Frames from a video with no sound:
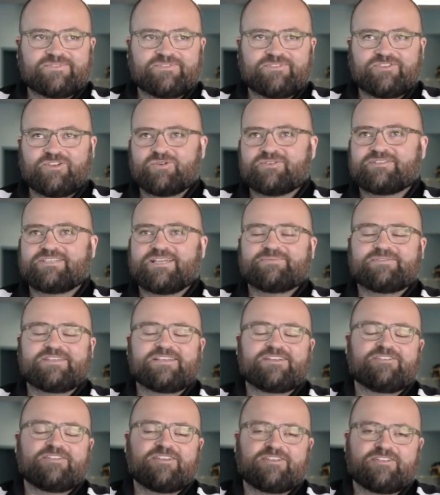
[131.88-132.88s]
those types of
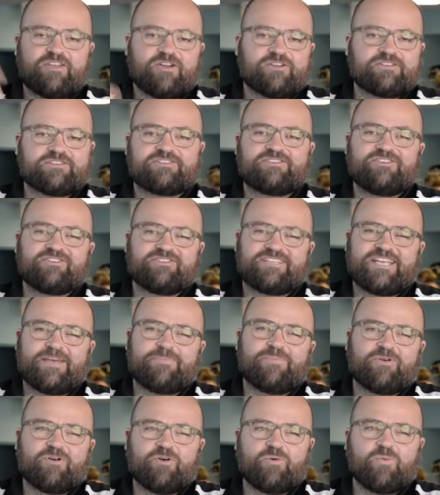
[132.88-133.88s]
things, those your
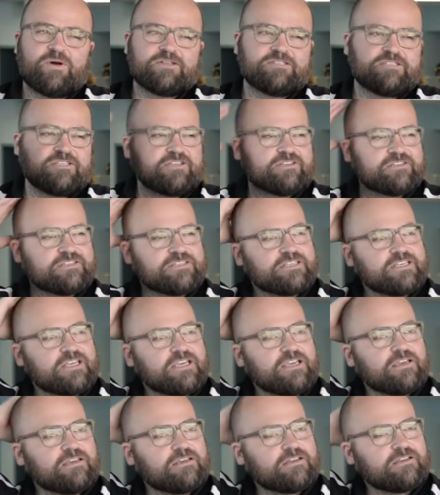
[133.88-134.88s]
typical ones that you'll
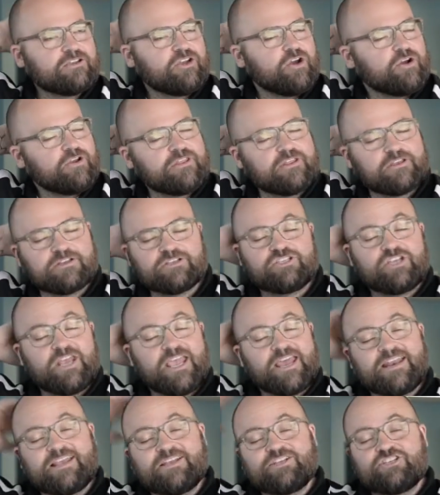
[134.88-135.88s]
see. Go to
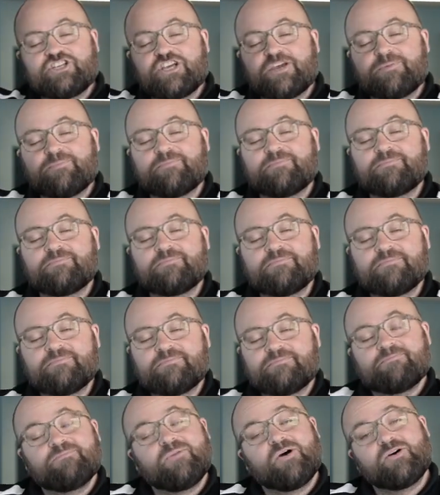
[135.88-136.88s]
any gym,
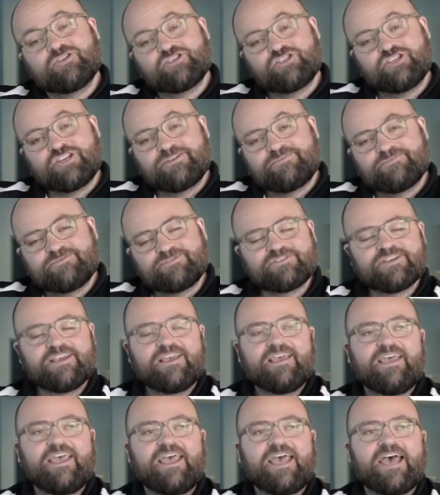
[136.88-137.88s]
most gyms,
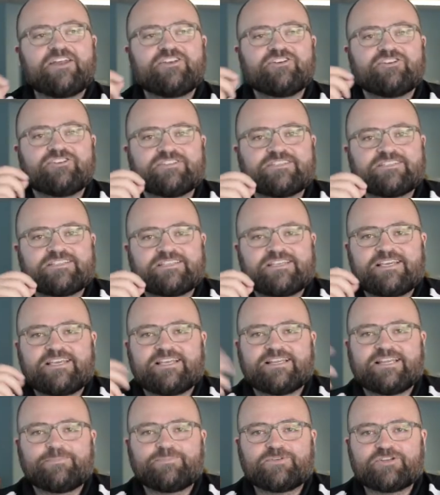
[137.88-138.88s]
and you'll see
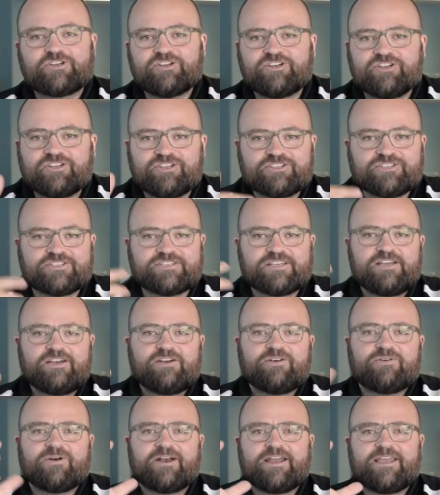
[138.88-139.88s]
ellipticals,
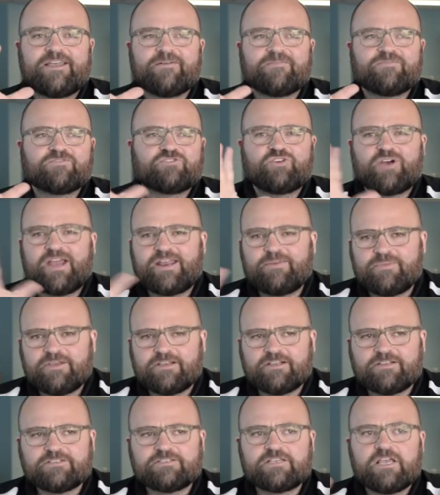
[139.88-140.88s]
right?
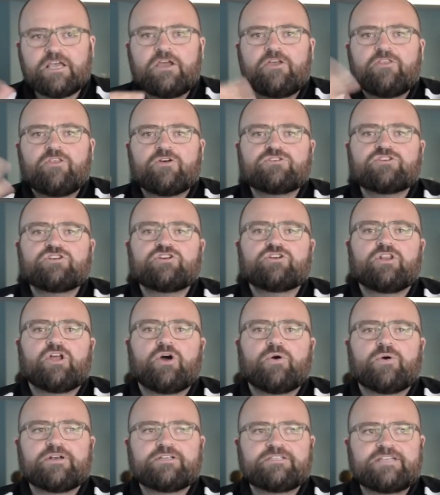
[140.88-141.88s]
Treadmills. Those are your
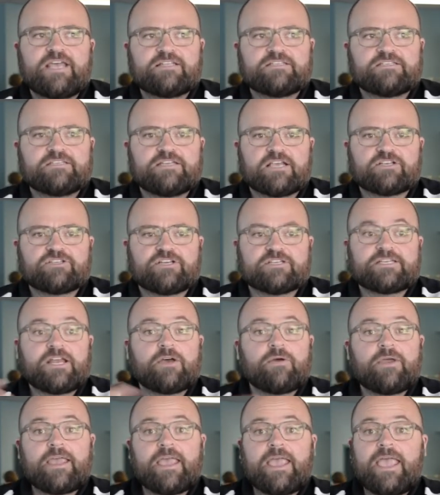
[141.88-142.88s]
lower intensity exercise.
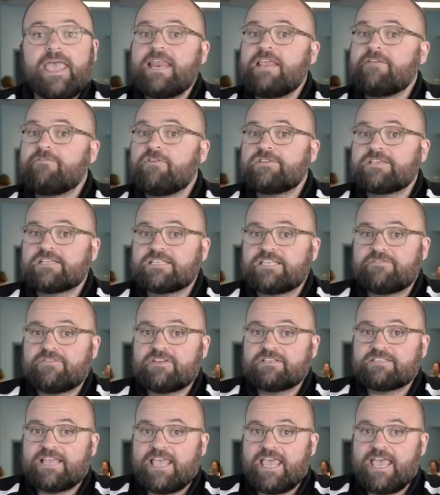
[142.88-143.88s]
Now, any of those
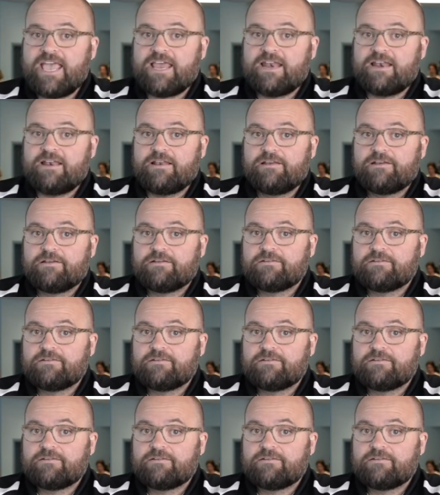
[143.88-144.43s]
activities can